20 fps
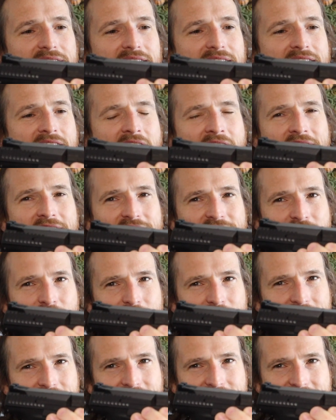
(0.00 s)
kind of
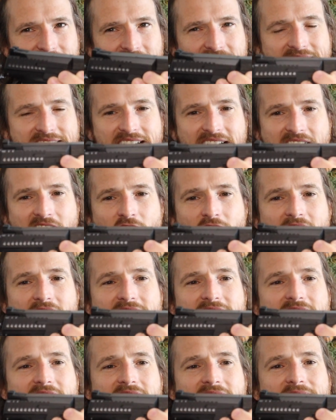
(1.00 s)
started to die down, I
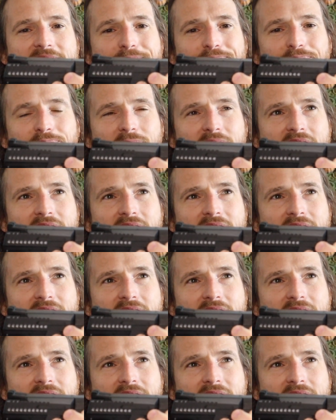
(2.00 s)
think,